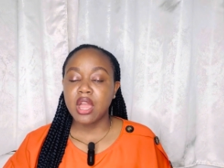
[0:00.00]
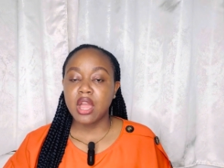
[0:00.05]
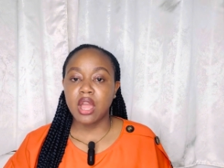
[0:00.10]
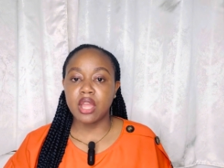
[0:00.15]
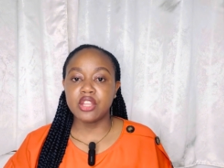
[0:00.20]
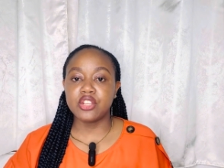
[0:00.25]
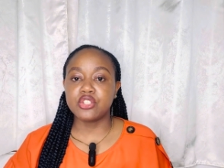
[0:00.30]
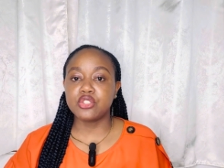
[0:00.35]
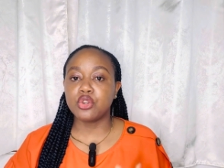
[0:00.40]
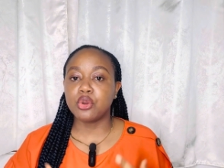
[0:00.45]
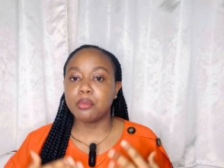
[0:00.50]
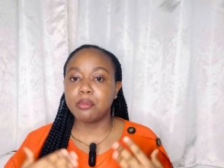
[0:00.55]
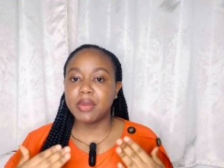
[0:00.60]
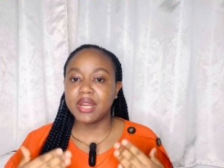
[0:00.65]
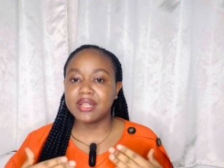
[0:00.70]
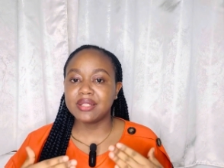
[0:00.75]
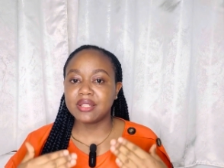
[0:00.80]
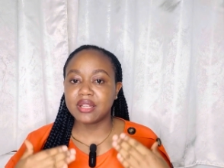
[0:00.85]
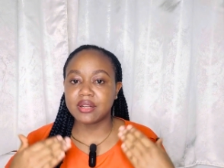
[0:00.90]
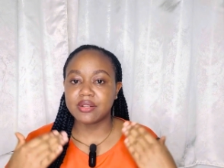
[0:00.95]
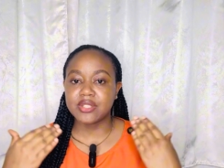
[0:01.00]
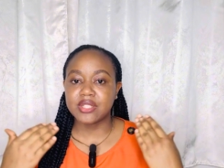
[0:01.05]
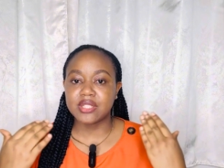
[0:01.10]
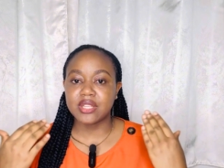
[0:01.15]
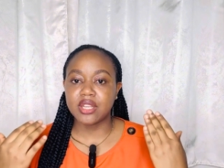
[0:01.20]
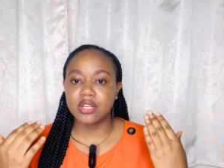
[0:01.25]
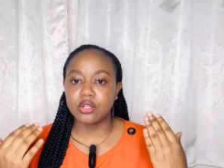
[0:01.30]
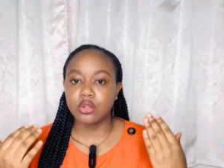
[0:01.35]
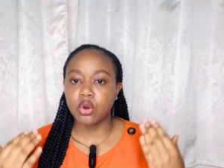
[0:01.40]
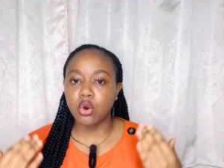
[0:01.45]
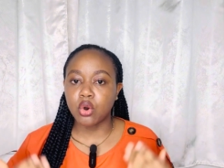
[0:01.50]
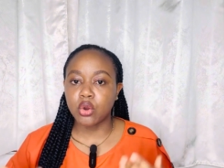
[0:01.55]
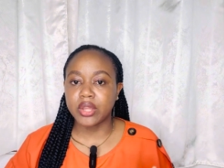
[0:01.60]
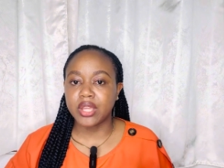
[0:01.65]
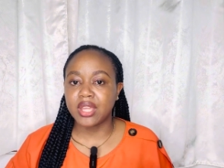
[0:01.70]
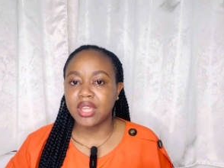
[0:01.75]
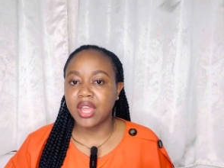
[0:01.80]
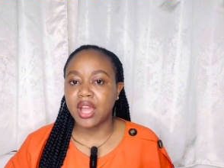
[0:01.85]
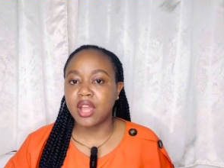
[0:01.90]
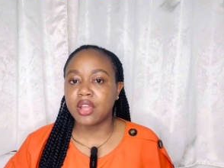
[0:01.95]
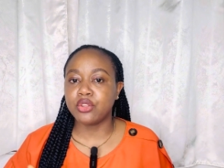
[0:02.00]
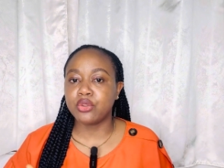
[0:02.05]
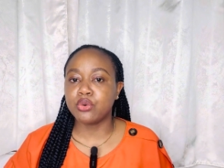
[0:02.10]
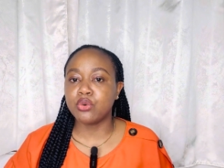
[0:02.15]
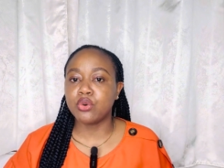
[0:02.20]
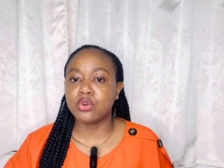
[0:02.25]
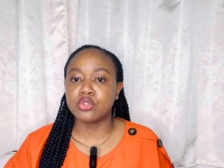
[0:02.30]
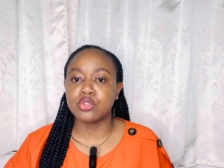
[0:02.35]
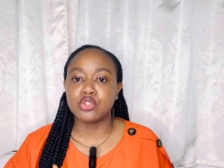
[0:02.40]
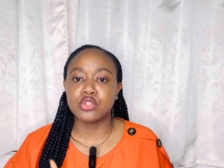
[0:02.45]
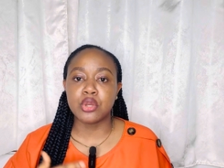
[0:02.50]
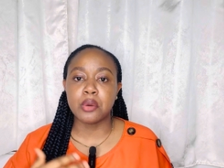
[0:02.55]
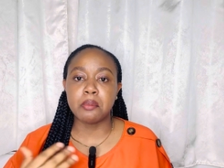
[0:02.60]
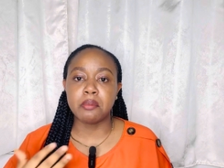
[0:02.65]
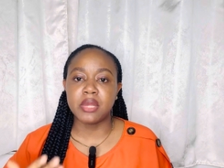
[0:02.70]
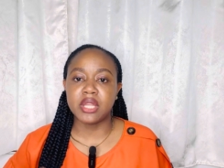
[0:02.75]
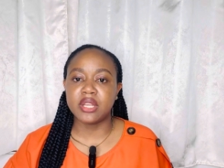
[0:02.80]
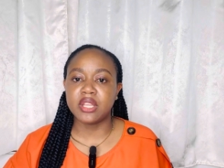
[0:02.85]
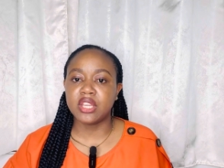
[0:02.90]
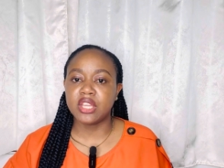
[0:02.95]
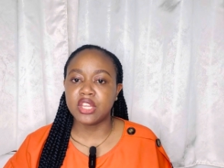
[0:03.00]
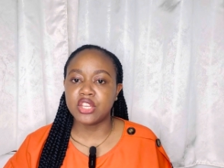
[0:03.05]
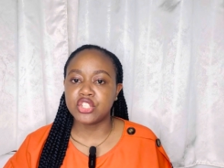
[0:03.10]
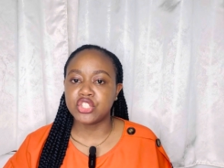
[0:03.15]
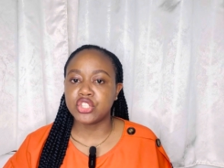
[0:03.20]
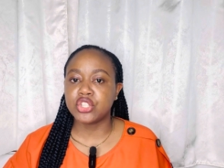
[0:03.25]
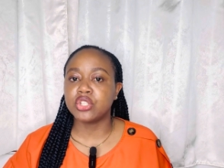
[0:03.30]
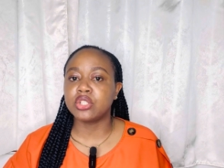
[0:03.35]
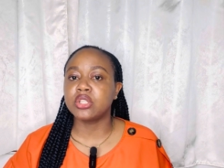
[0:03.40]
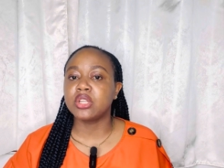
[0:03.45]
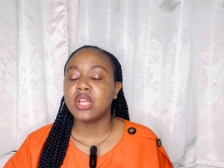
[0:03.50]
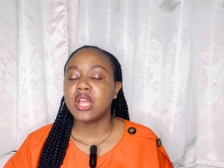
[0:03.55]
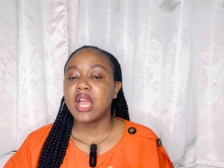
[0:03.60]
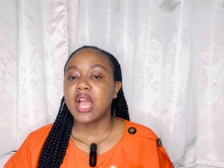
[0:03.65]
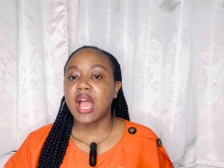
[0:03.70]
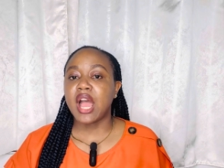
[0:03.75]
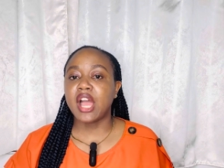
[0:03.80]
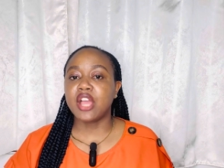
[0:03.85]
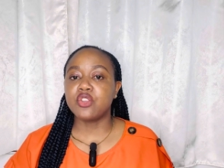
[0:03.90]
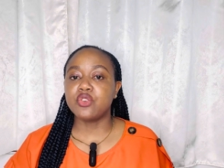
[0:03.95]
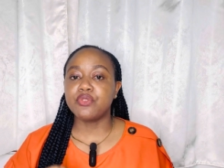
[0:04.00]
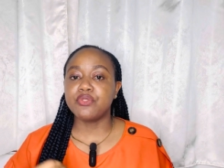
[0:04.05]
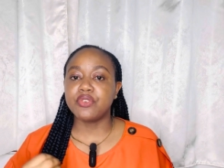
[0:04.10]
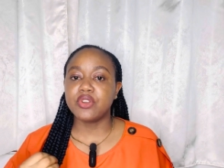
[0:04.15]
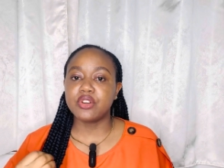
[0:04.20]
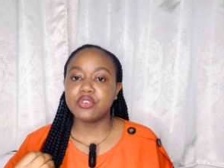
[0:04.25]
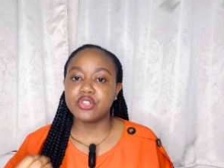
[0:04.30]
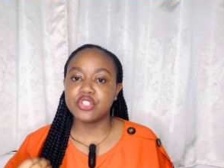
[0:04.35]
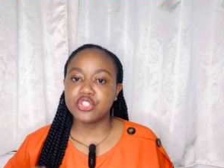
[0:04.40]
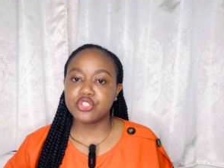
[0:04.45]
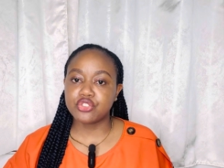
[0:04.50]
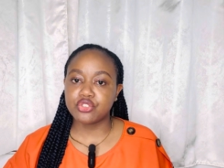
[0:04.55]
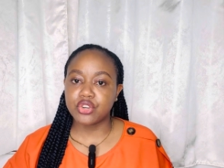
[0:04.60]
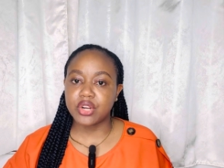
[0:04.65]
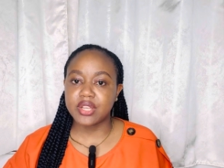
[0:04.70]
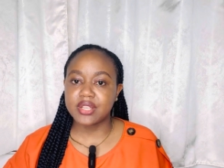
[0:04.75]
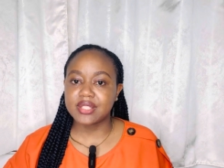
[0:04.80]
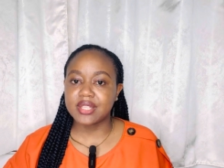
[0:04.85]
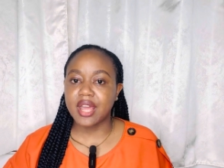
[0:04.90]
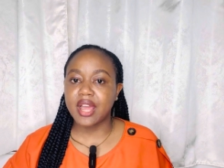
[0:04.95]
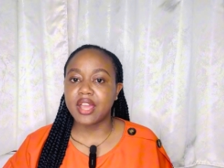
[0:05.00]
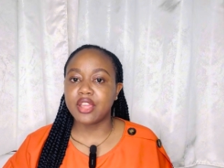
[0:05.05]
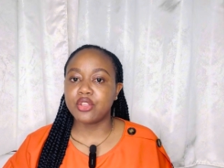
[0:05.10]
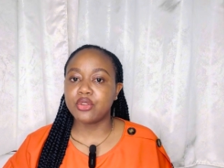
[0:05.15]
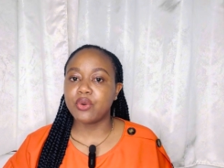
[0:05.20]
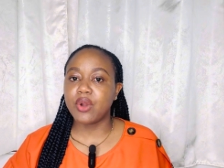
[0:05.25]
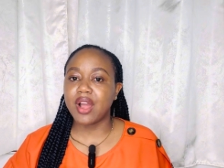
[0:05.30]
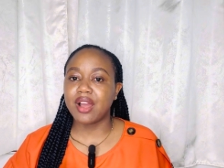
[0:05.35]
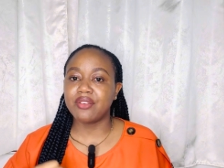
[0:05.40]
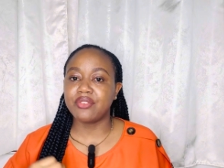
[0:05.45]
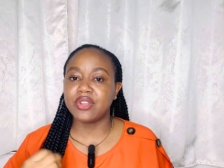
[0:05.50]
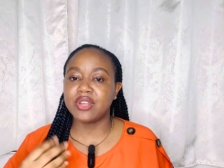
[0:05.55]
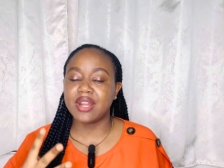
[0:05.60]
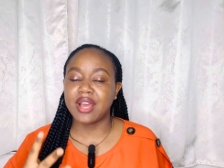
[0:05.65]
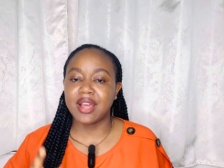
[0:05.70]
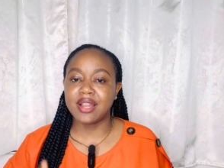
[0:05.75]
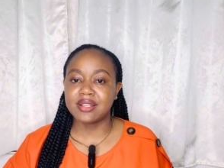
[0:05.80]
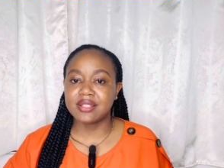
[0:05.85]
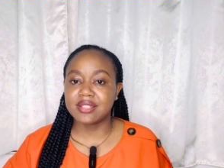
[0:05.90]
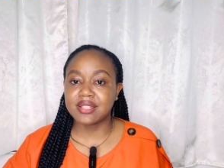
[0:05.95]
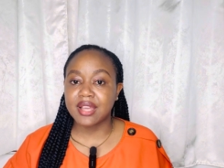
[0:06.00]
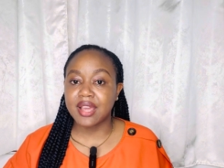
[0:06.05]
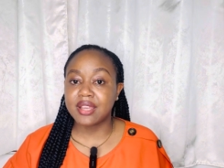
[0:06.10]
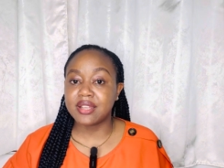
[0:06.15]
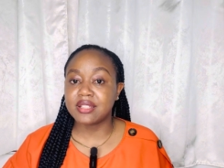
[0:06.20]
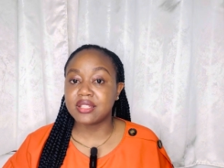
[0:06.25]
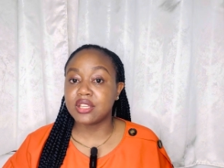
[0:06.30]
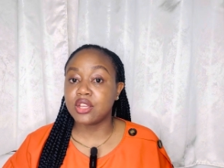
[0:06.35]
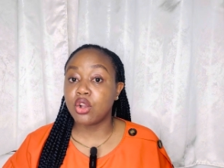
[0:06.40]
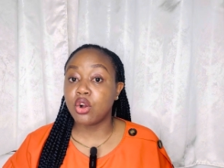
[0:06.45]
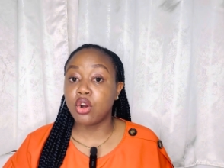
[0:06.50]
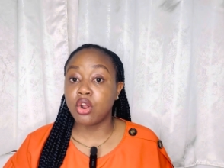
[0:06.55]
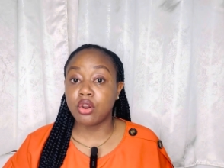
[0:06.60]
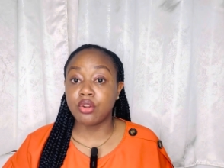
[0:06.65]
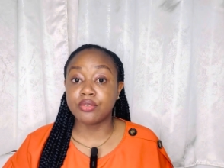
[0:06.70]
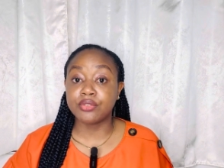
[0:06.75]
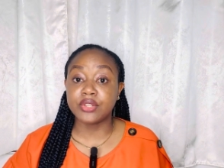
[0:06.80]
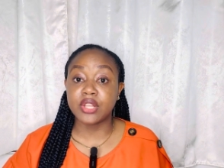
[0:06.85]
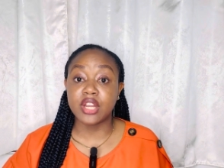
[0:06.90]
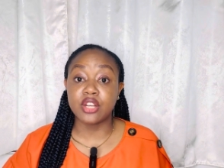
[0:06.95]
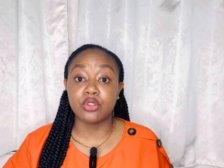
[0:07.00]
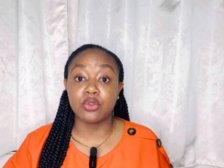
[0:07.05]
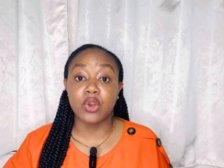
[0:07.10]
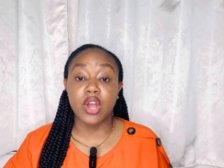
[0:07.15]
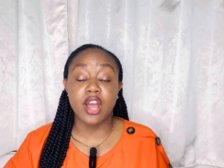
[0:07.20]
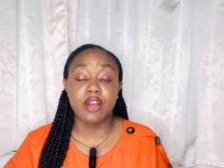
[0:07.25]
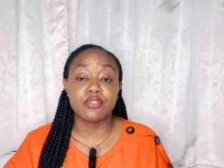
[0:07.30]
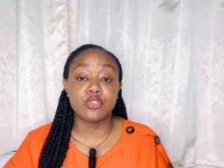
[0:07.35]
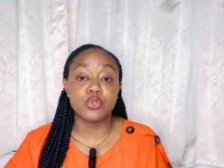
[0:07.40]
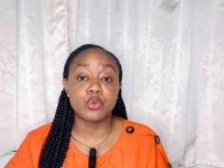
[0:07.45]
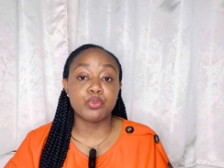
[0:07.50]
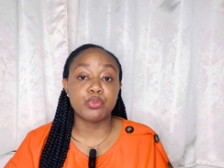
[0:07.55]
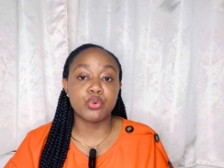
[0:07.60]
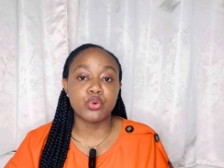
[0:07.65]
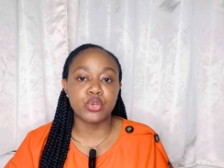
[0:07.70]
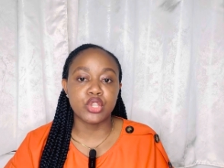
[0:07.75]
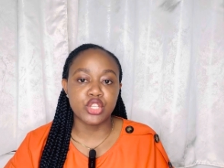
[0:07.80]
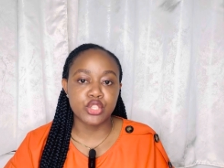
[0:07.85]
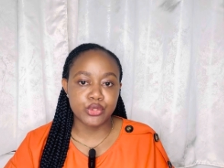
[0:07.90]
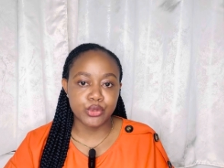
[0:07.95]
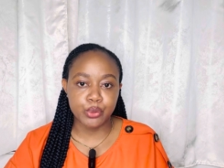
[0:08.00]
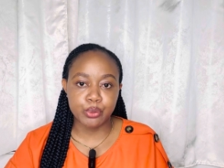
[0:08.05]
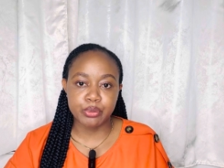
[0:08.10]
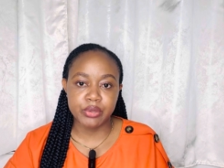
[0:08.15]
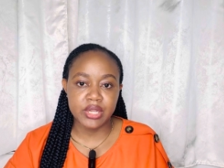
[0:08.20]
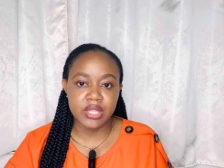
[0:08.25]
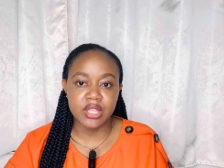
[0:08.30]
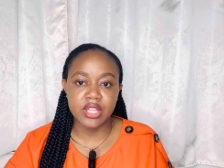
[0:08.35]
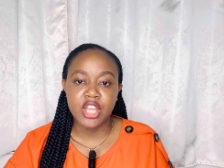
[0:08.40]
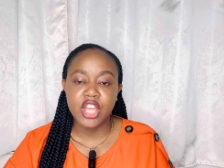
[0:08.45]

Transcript: Is your mental state okay? Are you on some medication? Are you very stressed? Are you having anxiety? All of that you have to put into play.